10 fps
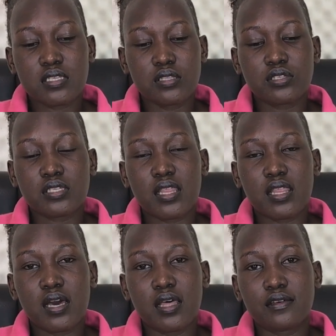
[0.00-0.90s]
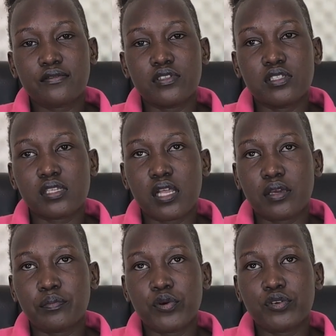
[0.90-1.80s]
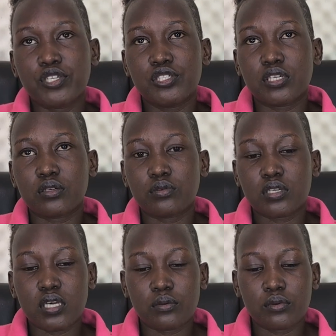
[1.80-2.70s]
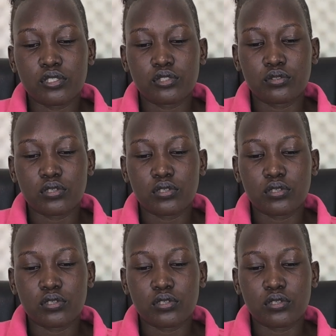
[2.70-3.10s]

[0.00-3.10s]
Those are the other feeds like porridge and what should